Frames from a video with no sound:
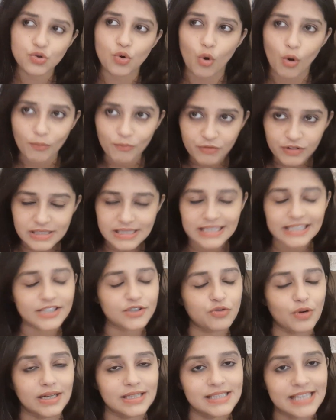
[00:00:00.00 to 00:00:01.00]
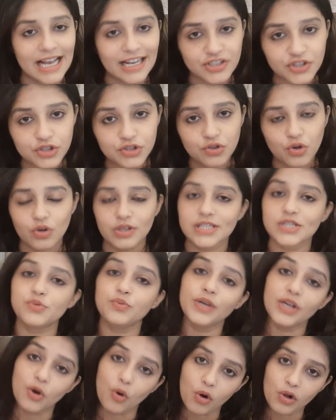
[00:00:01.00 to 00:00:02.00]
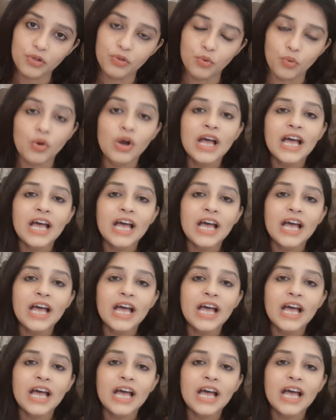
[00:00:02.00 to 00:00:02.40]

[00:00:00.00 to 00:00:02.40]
So obviously transaction cost, we all know